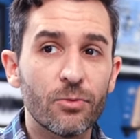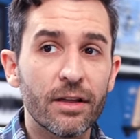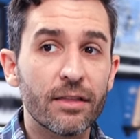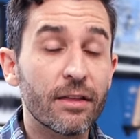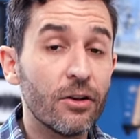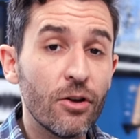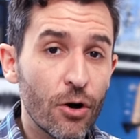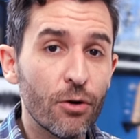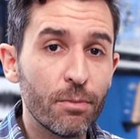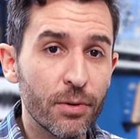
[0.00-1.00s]
with
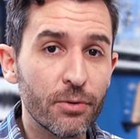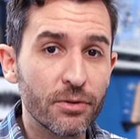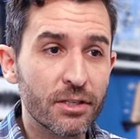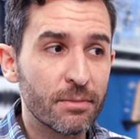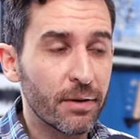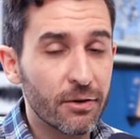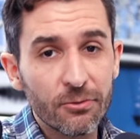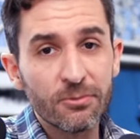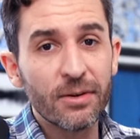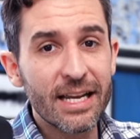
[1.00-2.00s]
no boost, but
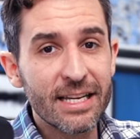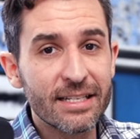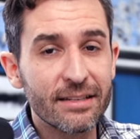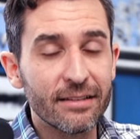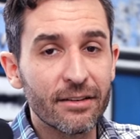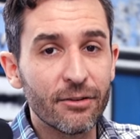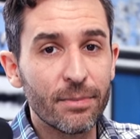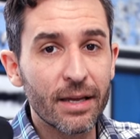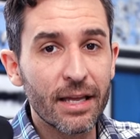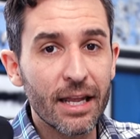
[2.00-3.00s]
raised a little
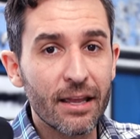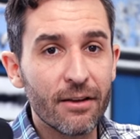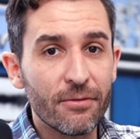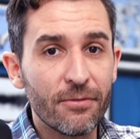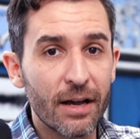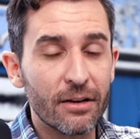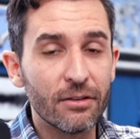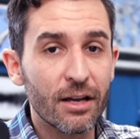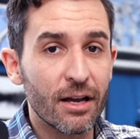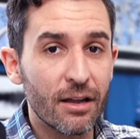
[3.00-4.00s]
bit in Final
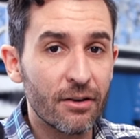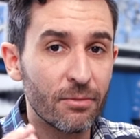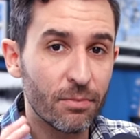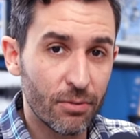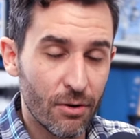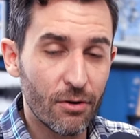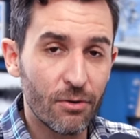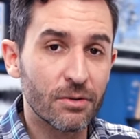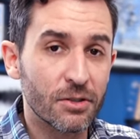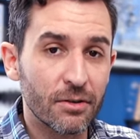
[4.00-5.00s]
Cut
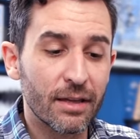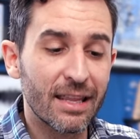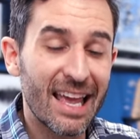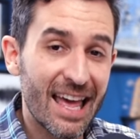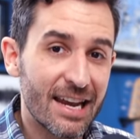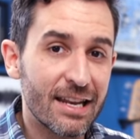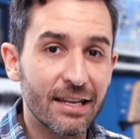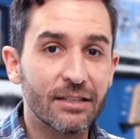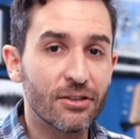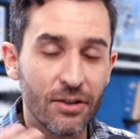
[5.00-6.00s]
Pro during the
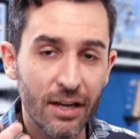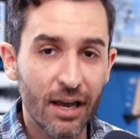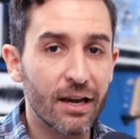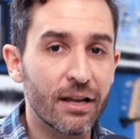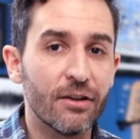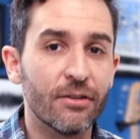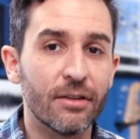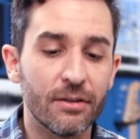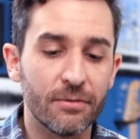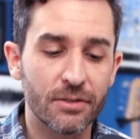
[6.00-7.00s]
editing. So you can kind of hear the
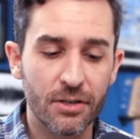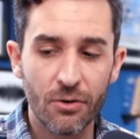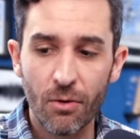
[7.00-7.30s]
difference in